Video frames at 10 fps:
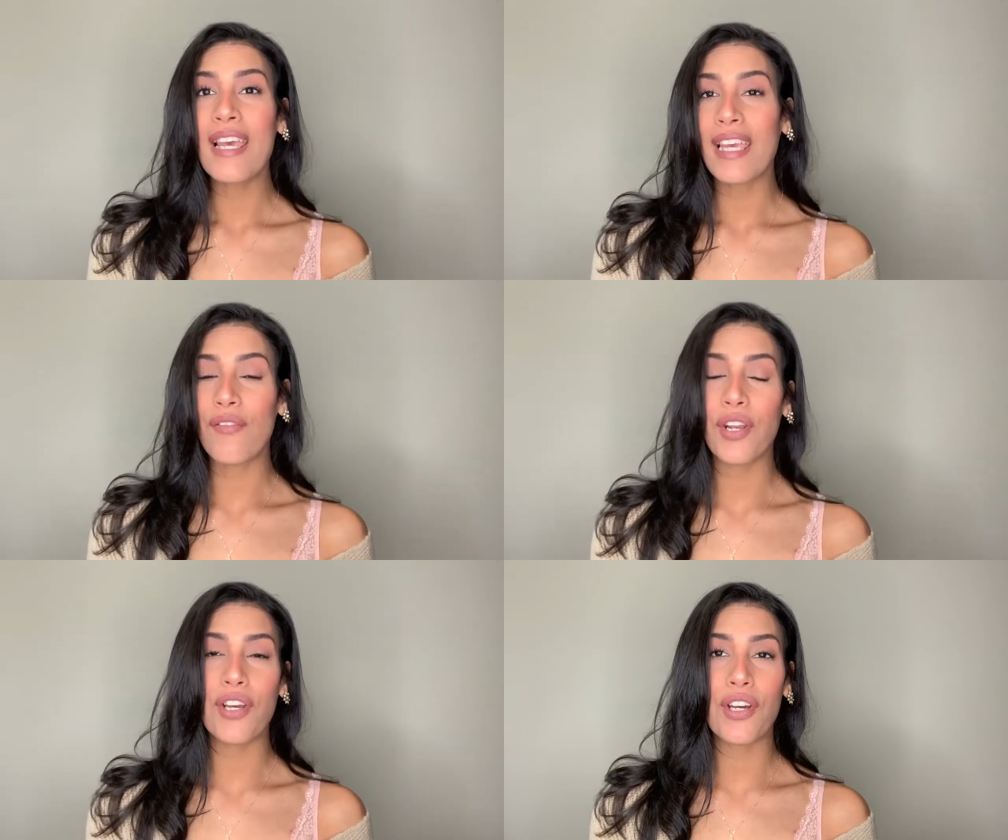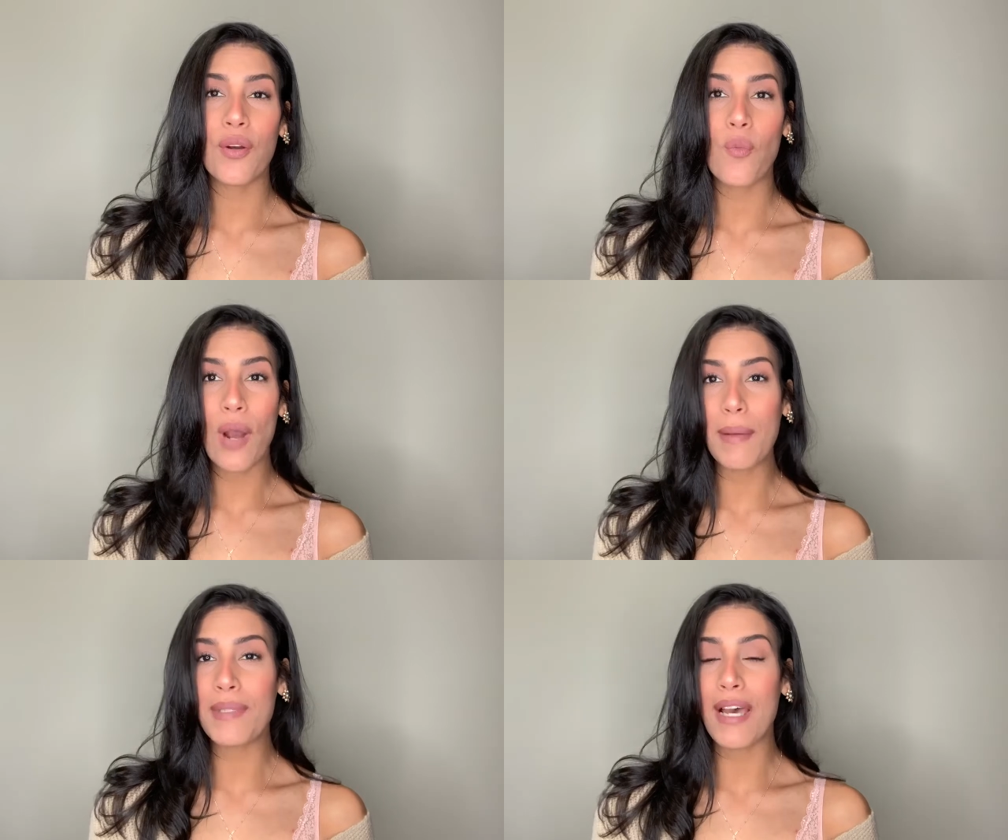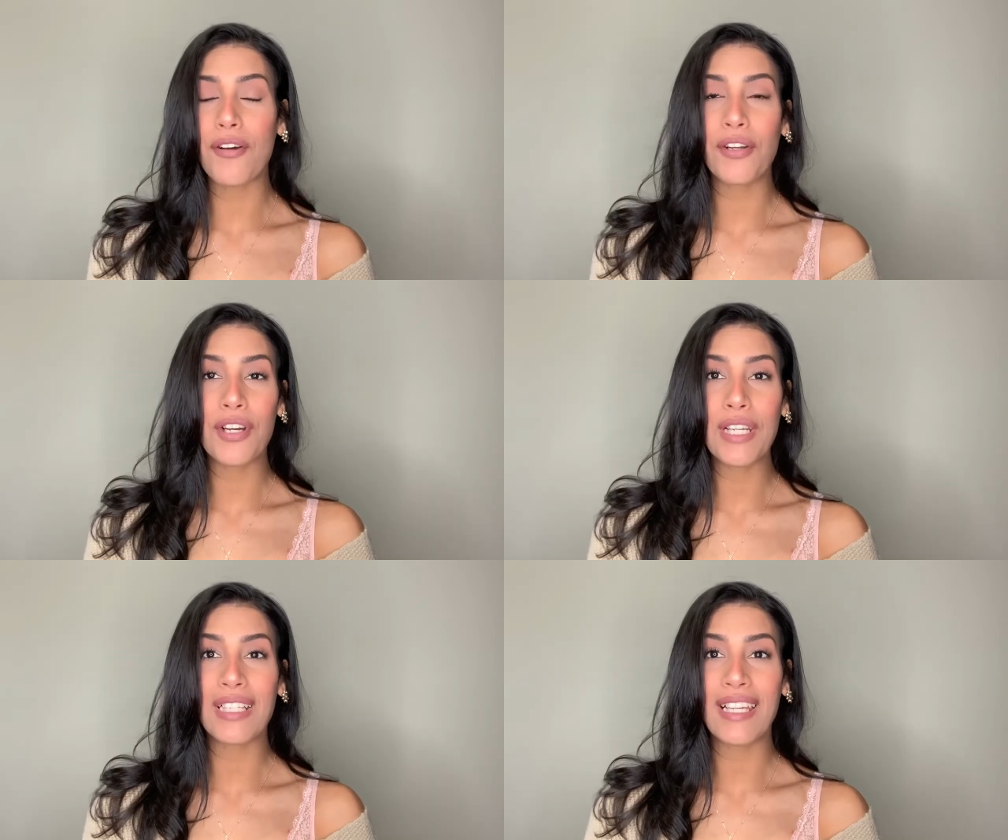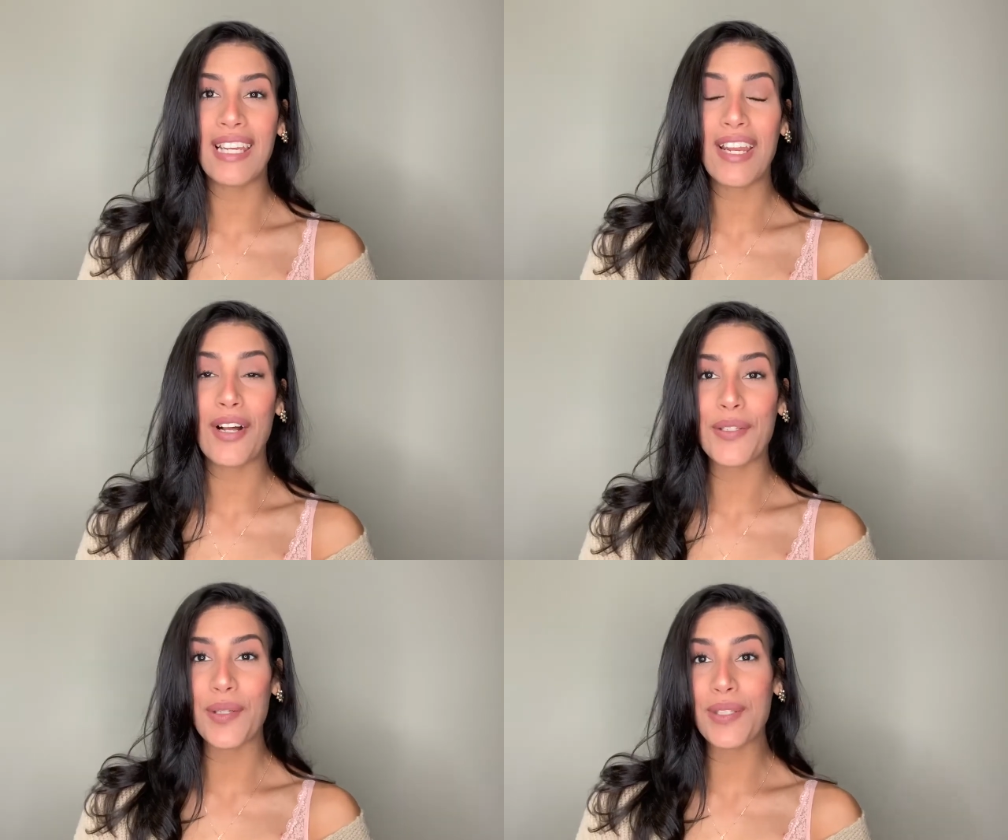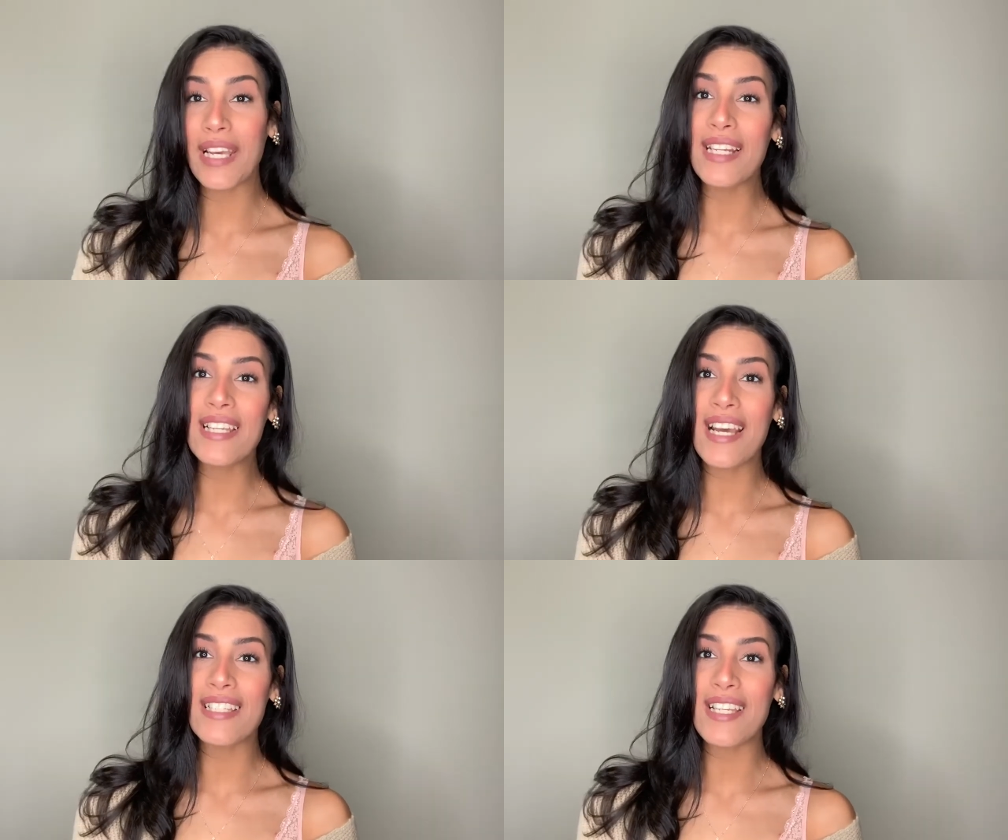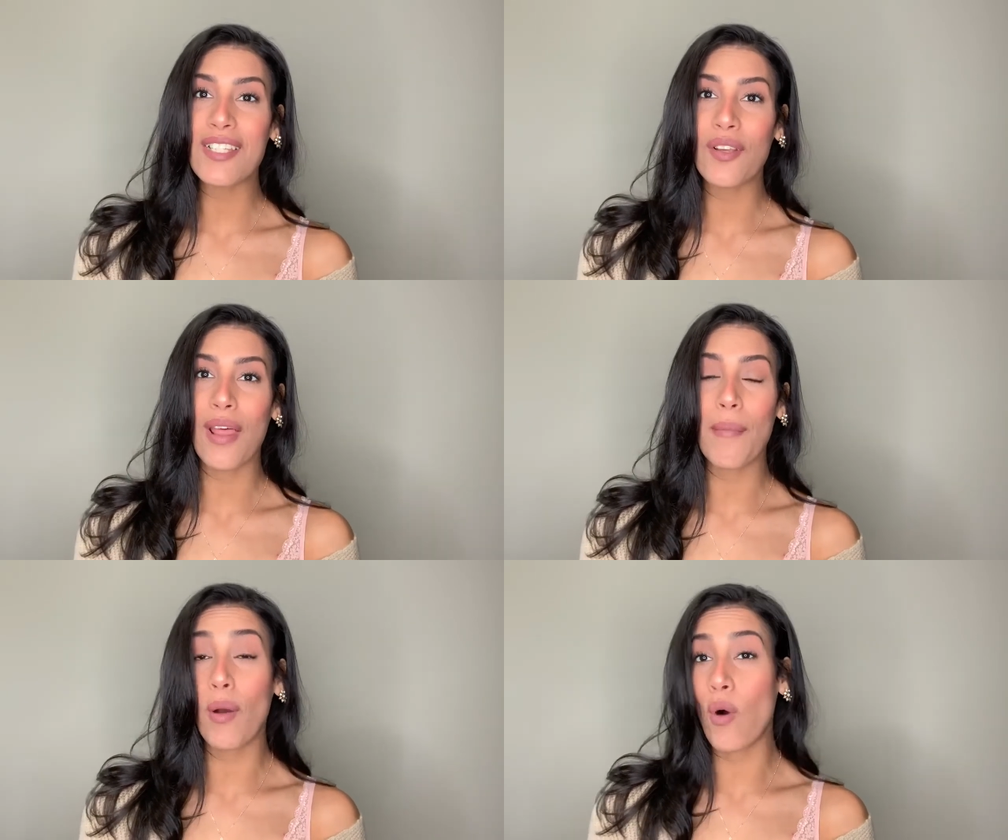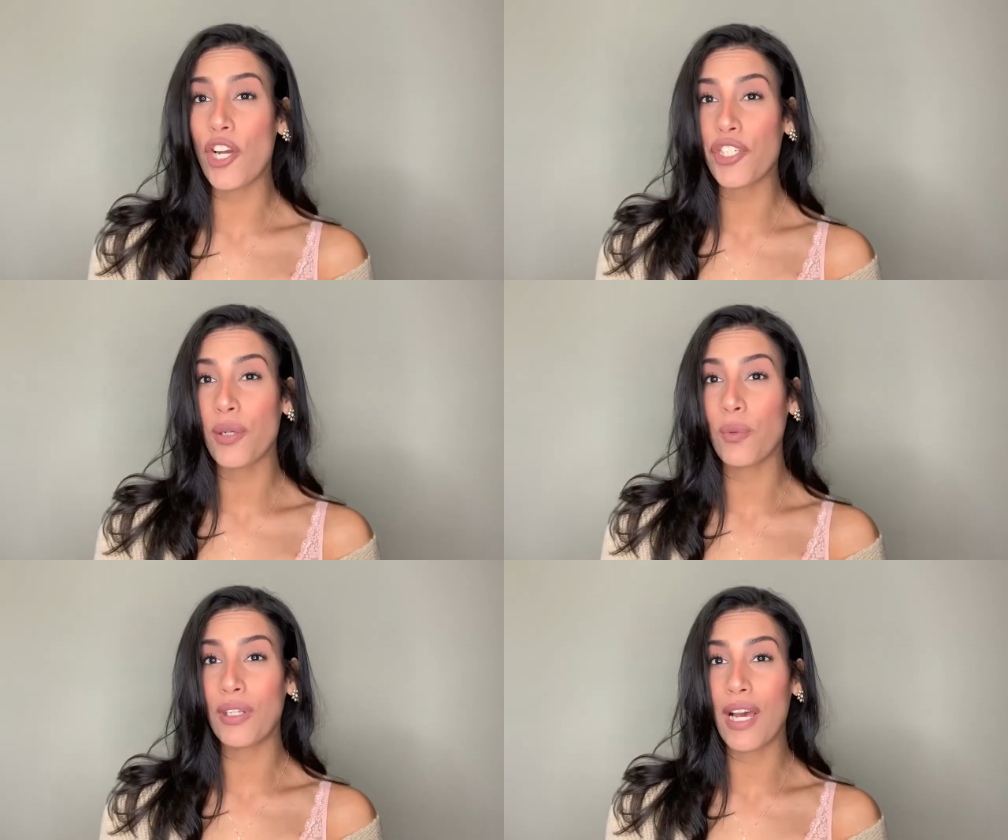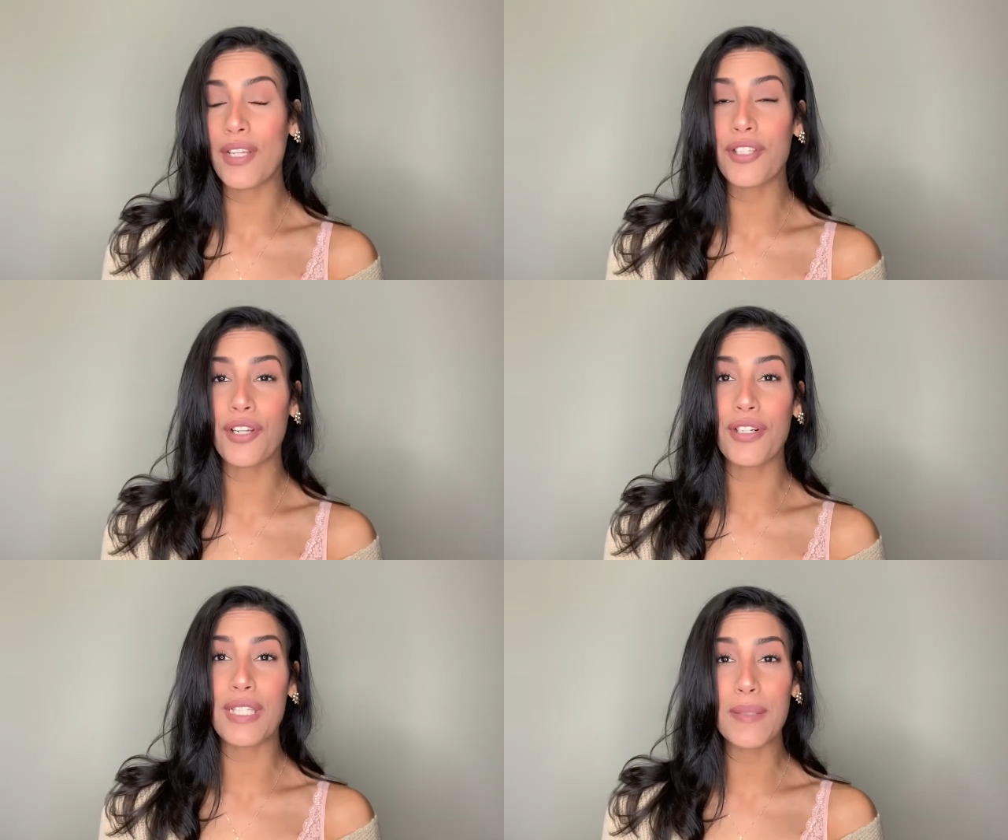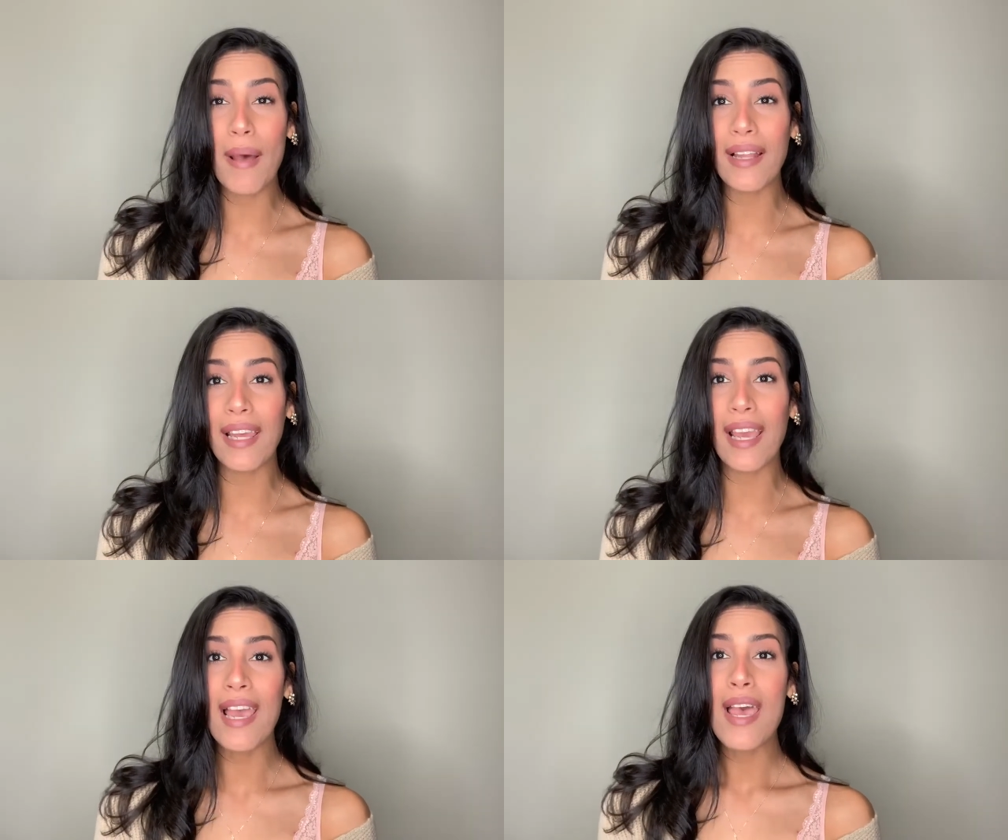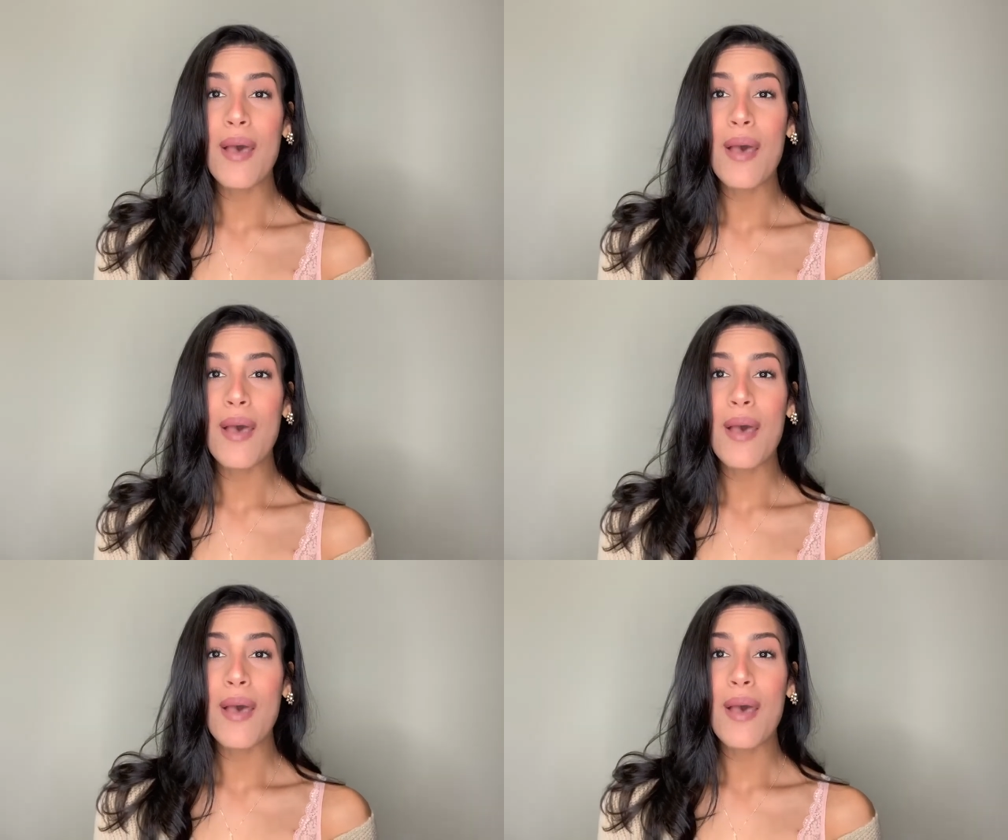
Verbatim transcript: give it a good wipe down, good clean, and also sanitize it so that my washer will not start smelling,